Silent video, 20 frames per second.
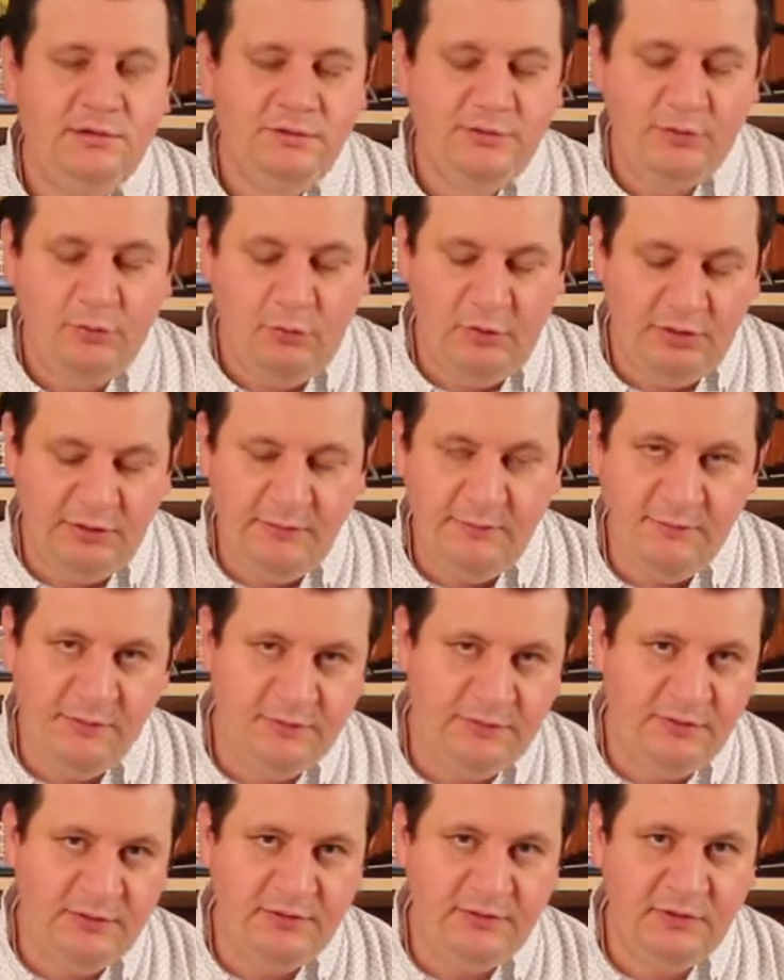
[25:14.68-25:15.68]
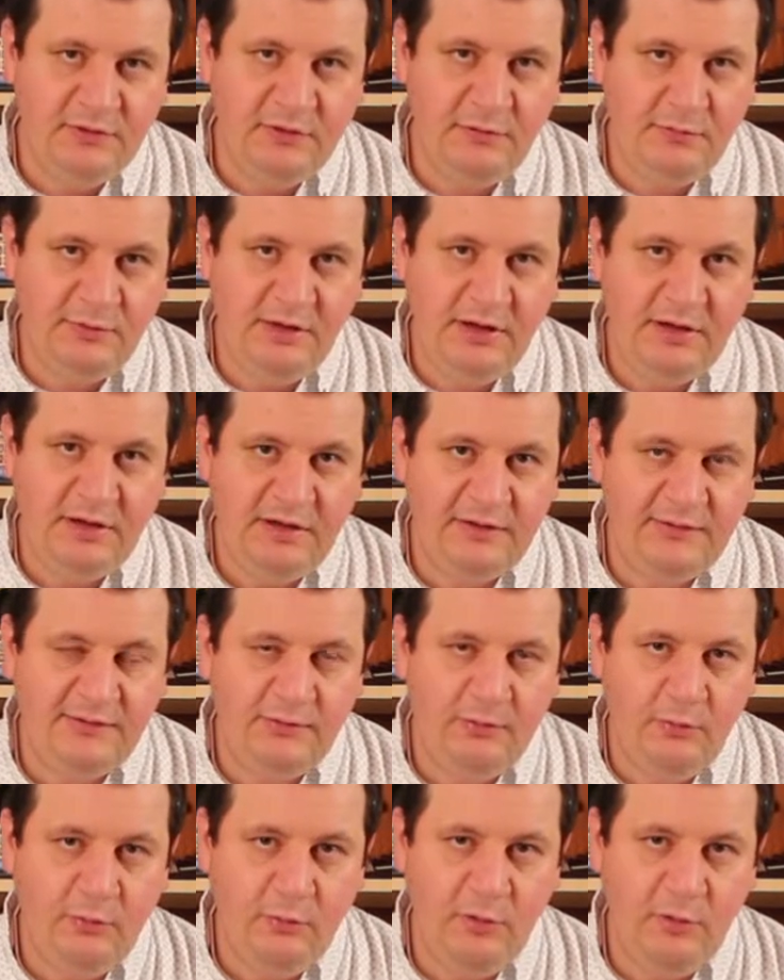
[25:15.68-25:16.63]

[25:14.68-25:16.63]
So what the future is going to bring us?